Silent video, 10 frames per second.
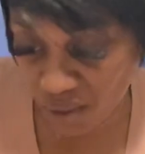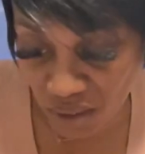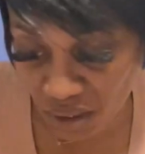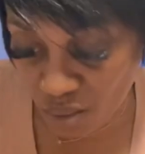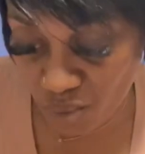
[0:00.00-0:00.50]

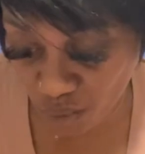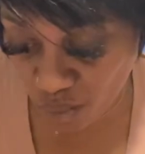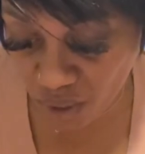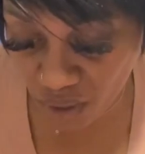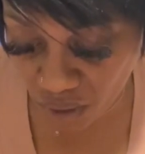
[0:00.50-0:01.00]
again with the
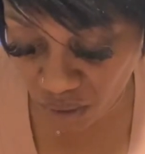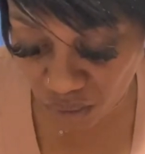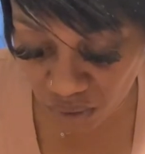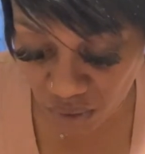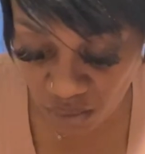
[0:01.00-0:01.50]
way y'all
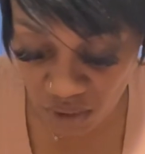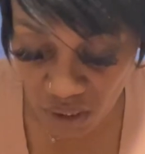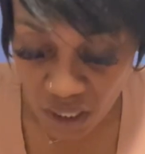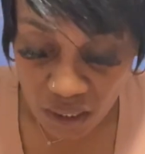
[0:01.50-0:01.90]
used to be.